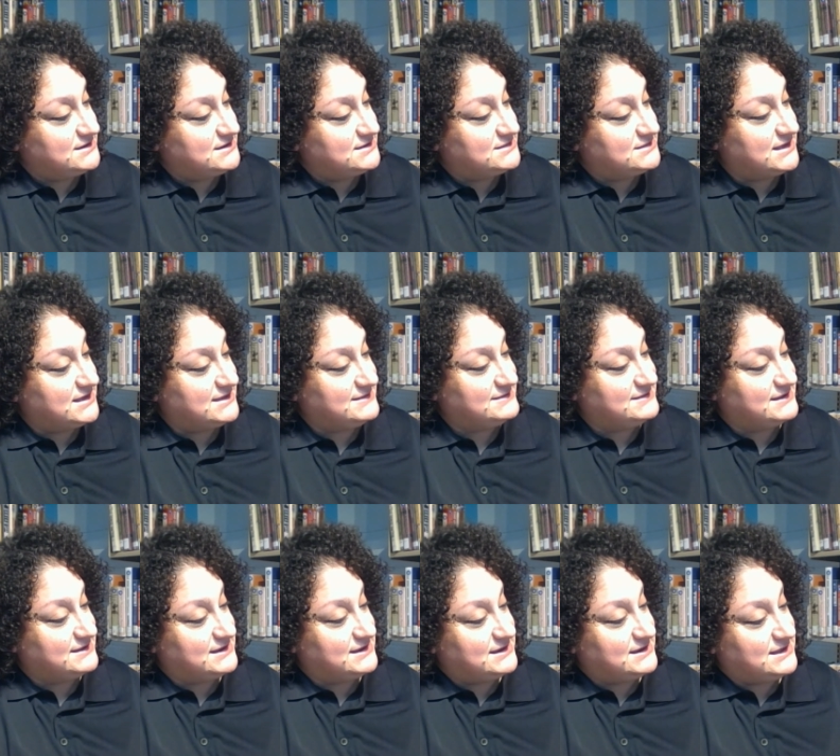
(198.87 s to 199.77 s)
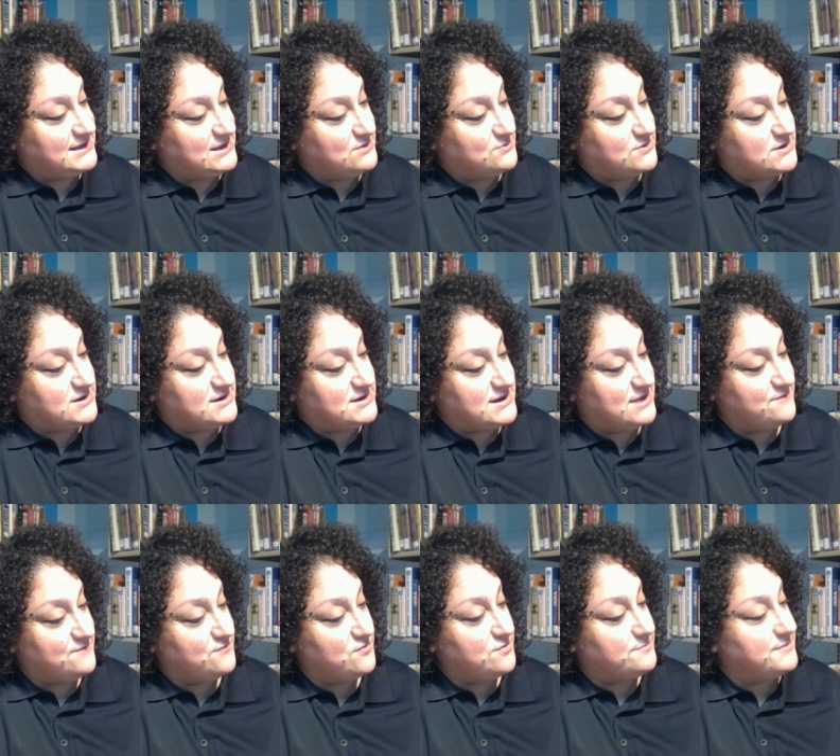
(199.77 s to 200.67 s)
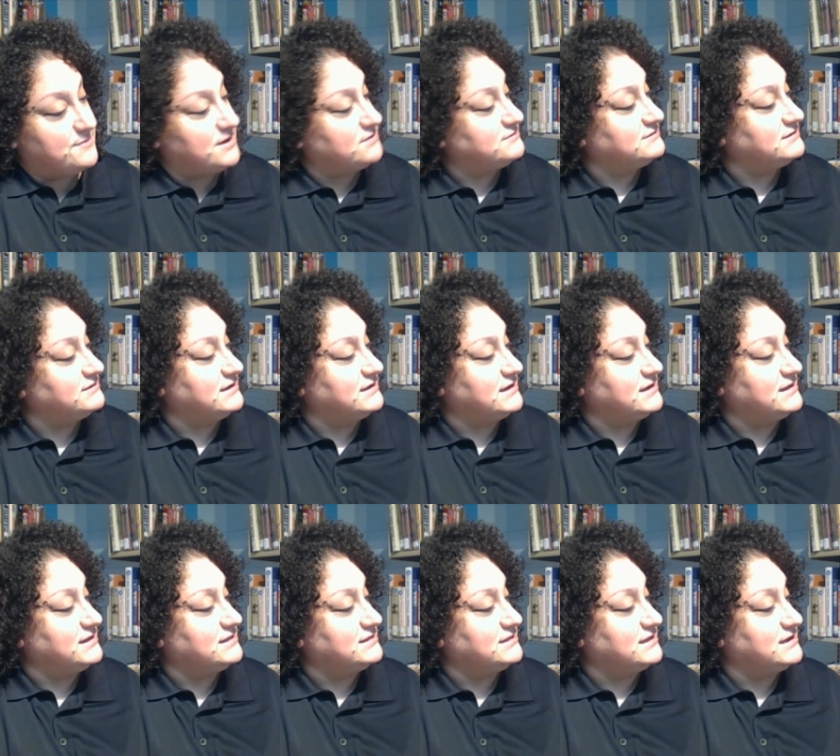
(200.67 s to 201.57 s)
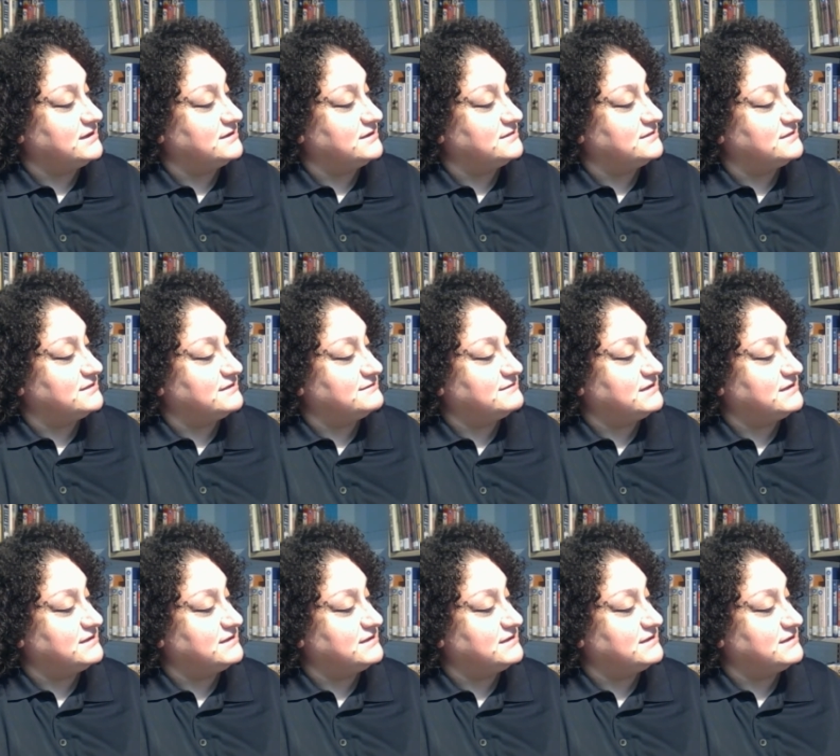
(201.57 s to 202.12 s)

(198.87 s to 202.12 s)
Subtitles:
They said he would never amount to anything unless